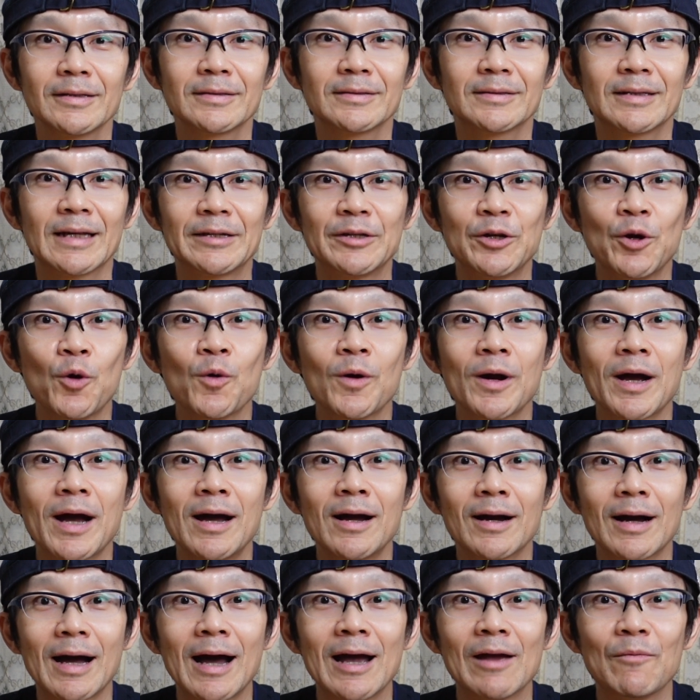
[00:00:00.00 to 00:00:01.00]
The
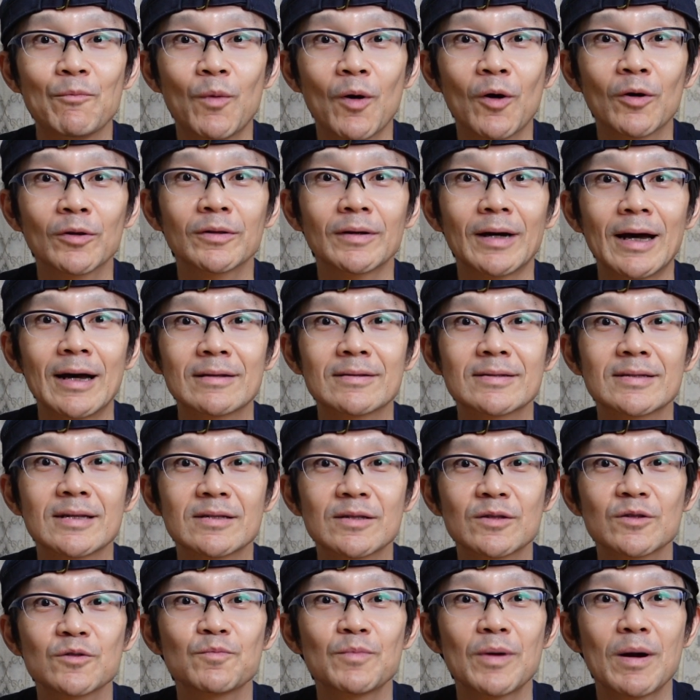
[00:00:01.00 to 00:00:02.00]
Yokan I bought at the
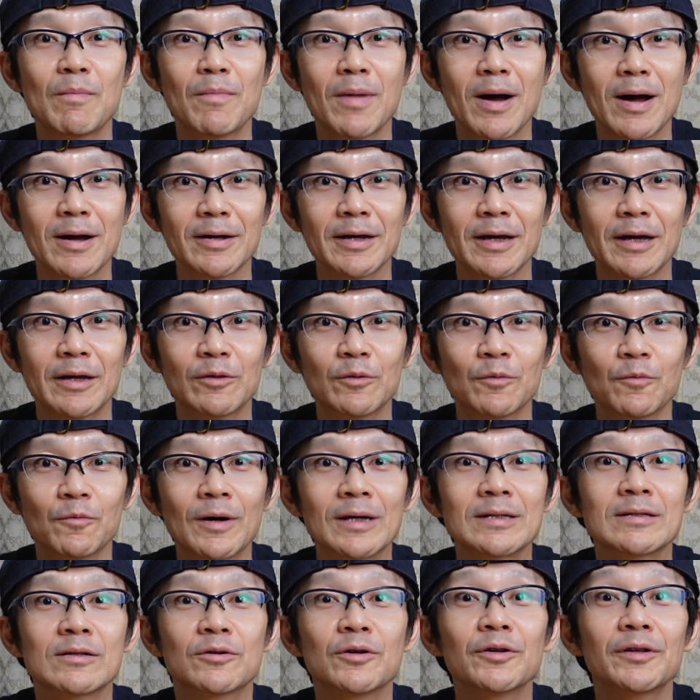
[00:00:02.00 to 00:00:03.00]
supermarket
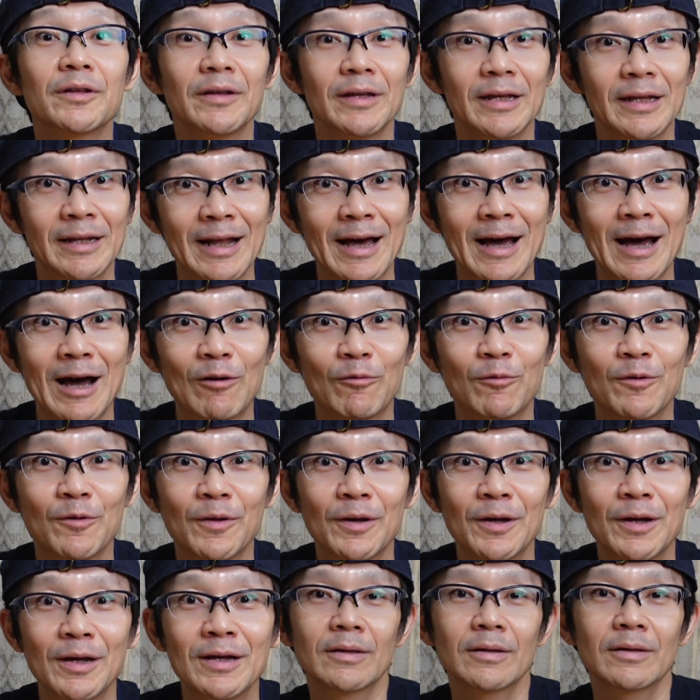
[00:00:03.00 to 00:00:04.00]
was good enough.
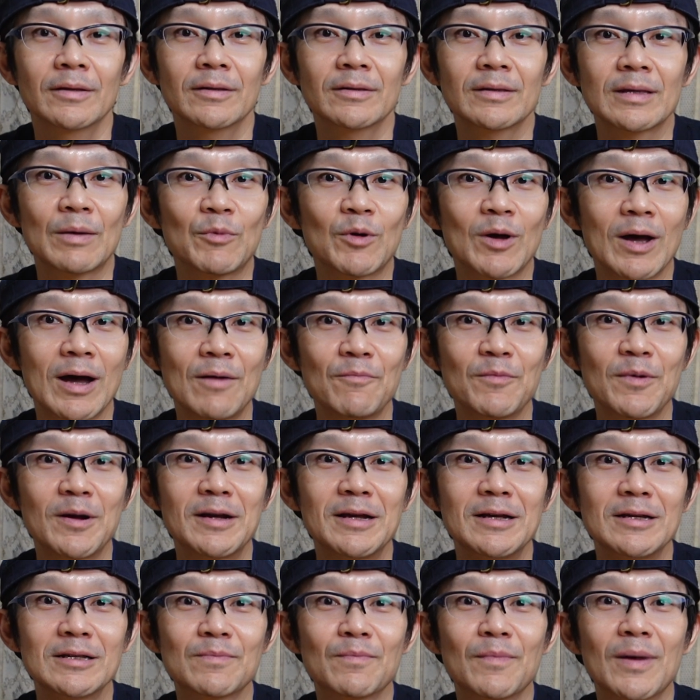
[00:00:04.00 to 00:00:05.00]
Some
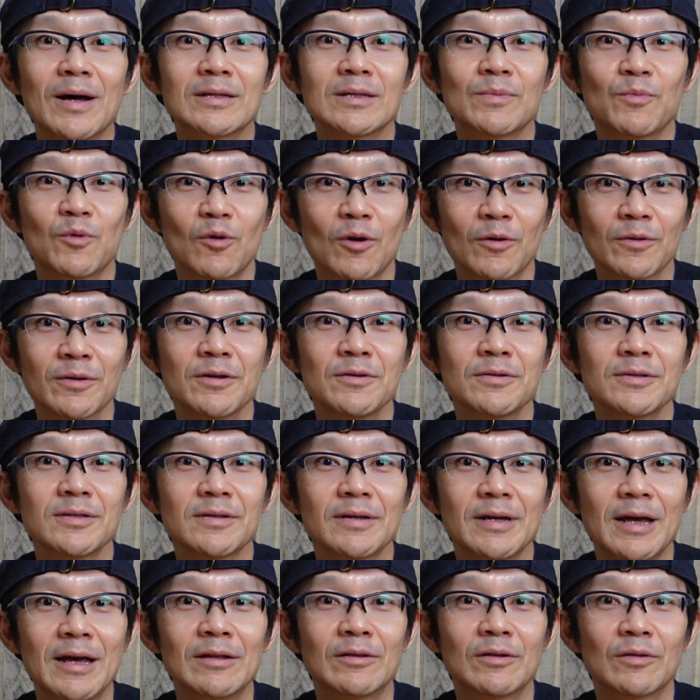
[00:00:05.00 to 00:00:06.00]
companies must produce
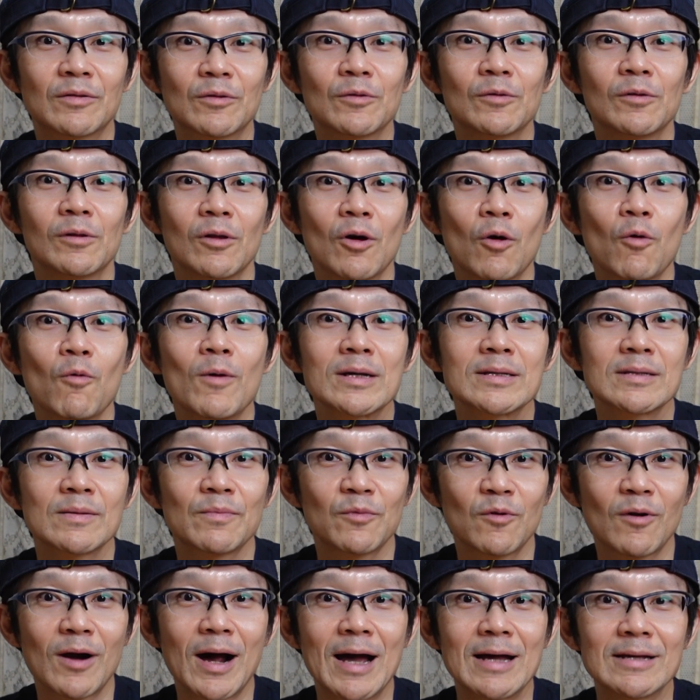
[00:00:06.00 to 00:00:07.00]
it to lower the
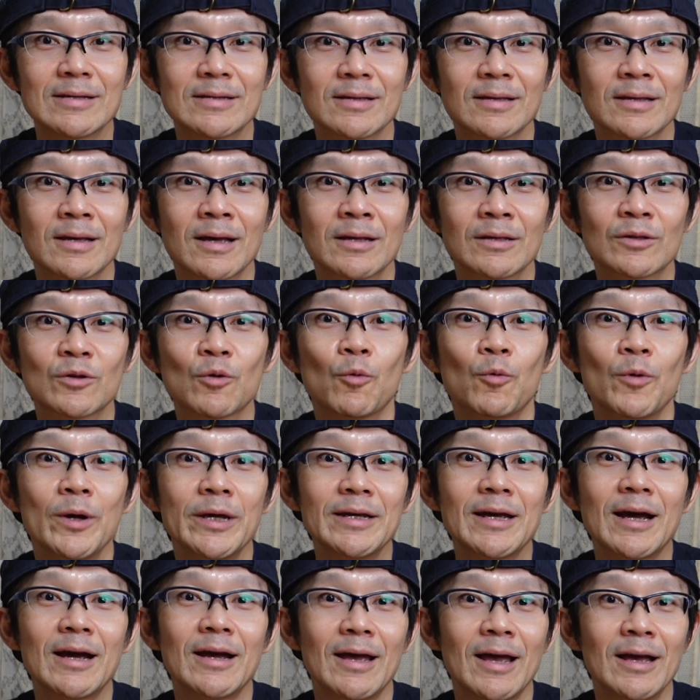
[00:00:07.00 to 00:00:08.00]
price, so we
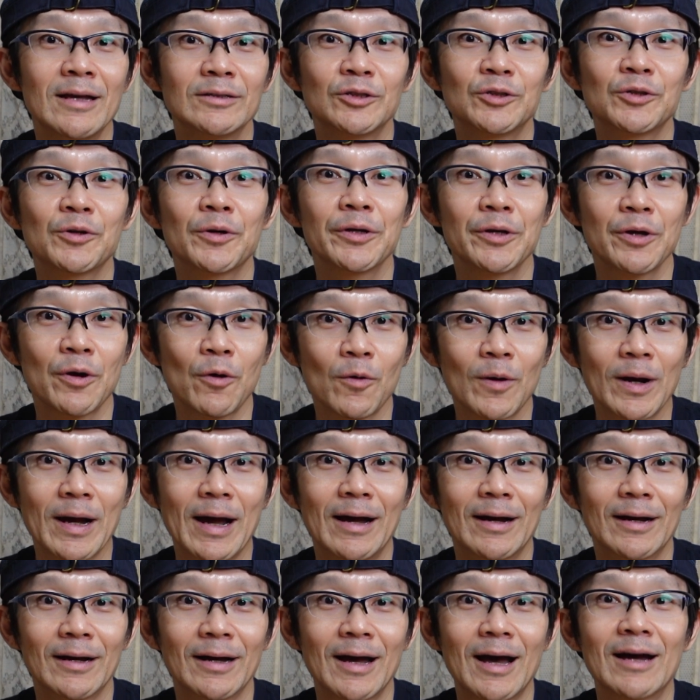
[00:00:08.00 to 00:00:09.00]
can enjoy
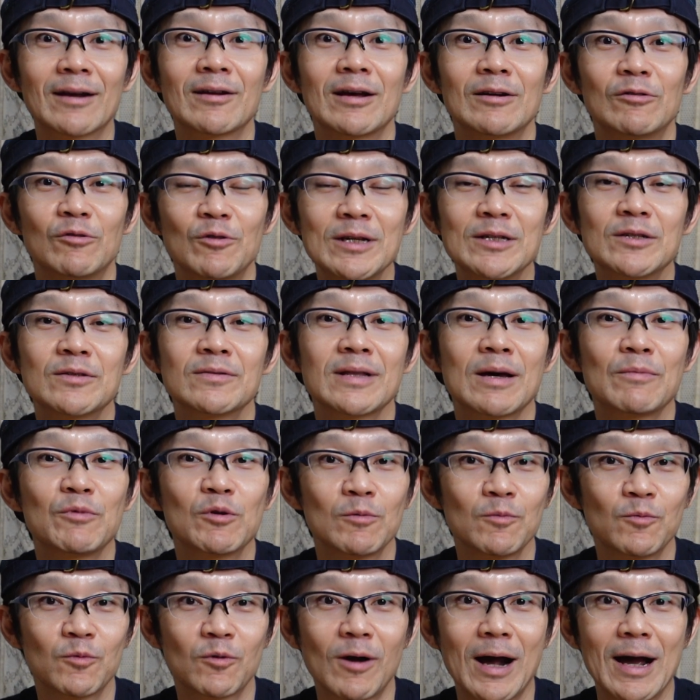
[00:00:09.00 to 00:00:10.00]
Yokan at a
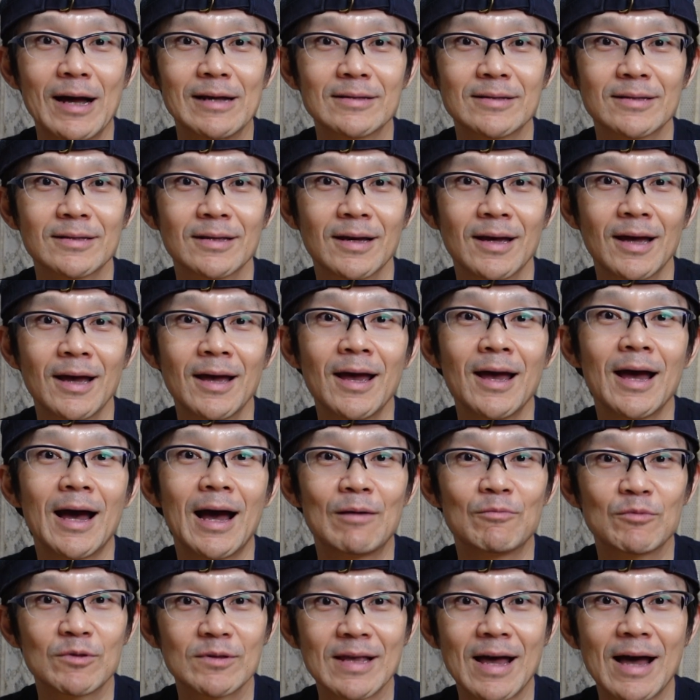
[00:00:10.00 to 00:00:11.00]
reasonable price.
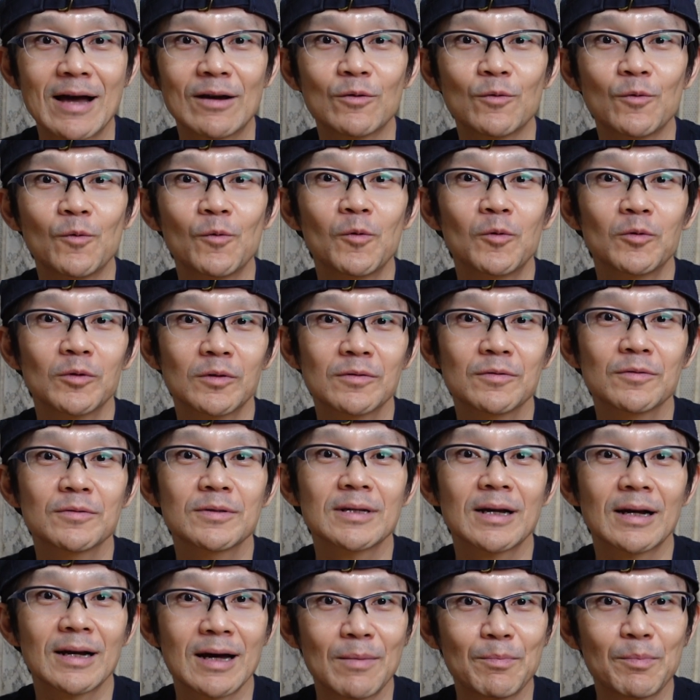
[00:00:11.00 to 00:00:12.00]
I'm thankful to
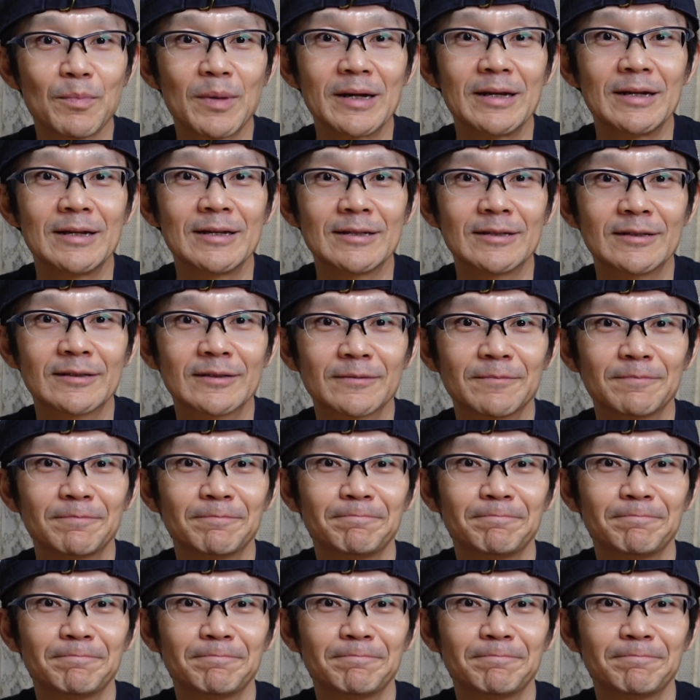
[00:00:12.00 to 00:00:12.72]
the companies.